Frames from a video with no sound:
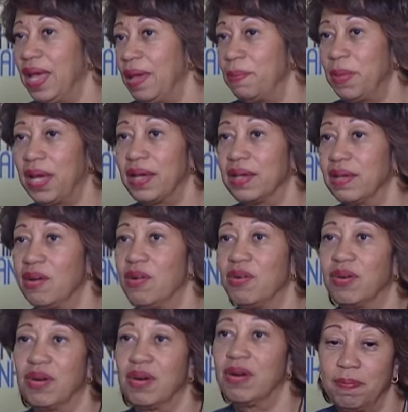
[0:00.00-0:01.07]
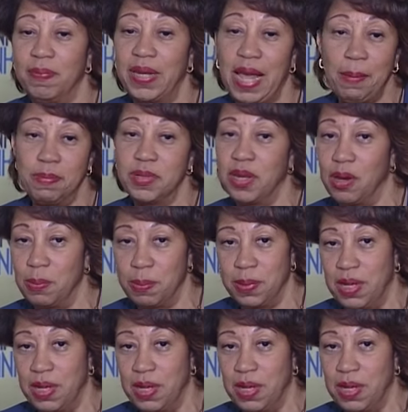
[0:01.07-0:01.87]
iMac, or laptop,